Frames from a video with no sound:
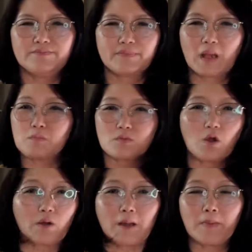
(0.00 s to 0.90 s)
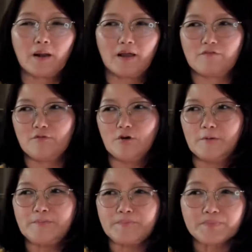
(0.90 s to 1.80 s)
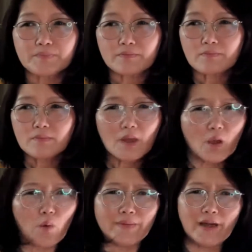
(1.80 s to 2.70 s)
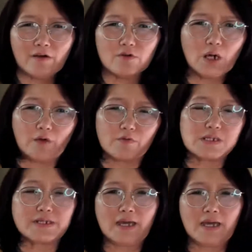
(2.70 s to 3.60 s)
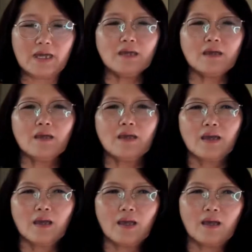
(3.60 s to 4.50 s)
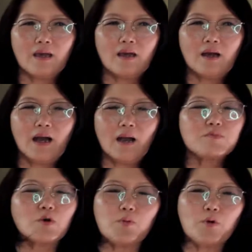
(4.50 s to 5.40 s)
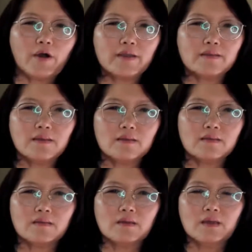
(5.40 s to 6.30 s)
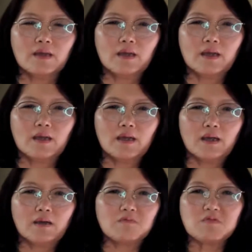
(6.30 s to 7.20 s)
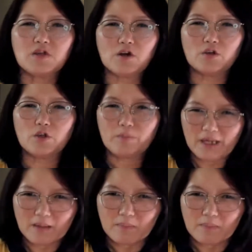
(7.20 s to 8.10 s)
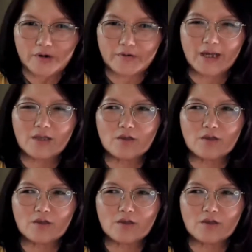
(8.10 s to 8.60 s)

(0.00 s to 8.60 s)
I'm talking about like for 1 hour every day, up to a point, you may get bored, right?